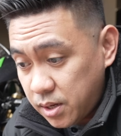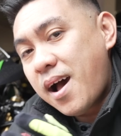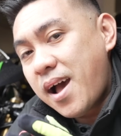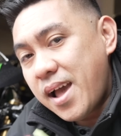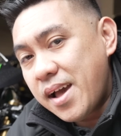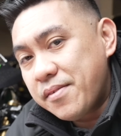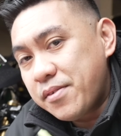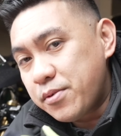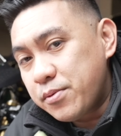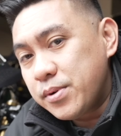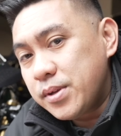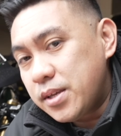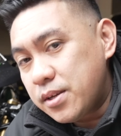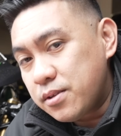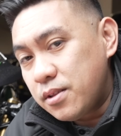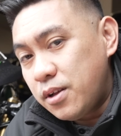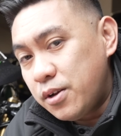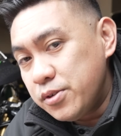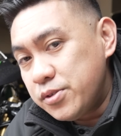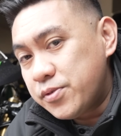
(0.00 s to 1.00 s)
I have a really
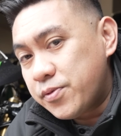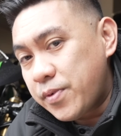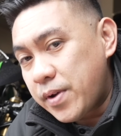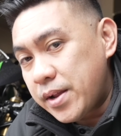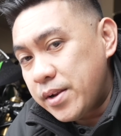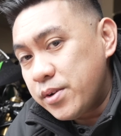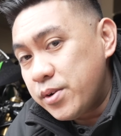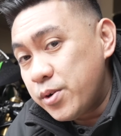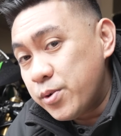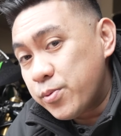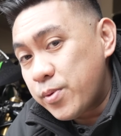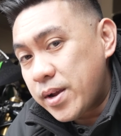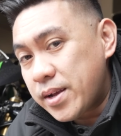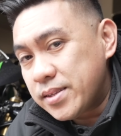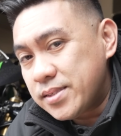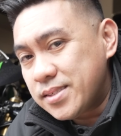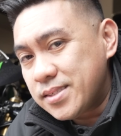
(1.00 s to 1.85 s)
close friend who ran